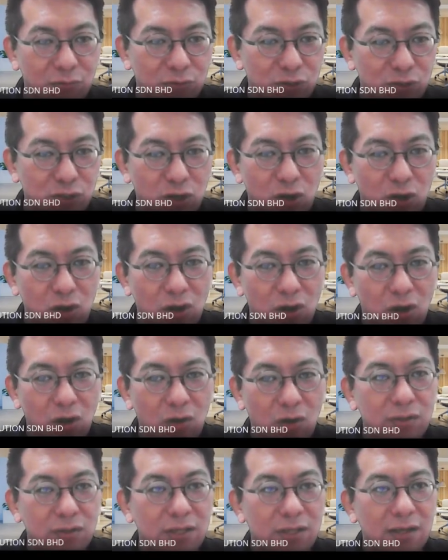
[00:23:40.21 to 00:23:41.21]
will show
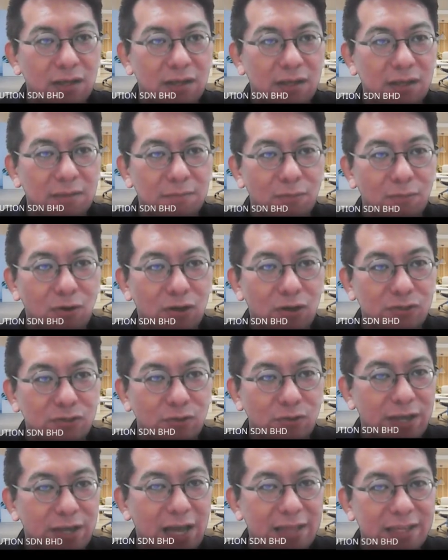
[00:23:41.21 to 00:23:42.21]
all the
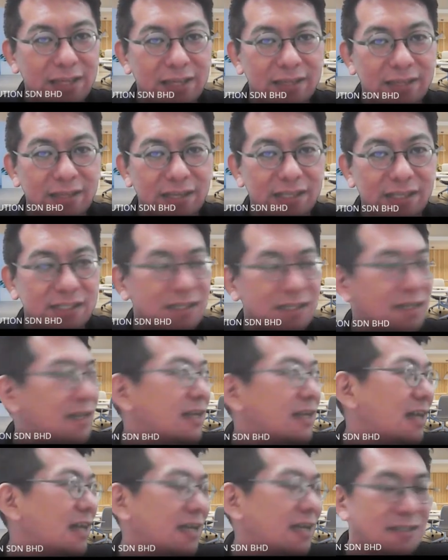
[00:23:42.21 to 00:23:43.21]
invoice regarding these
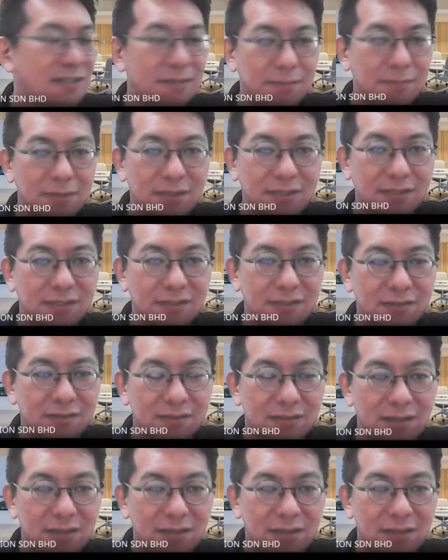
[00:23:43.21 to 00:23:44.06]
customers.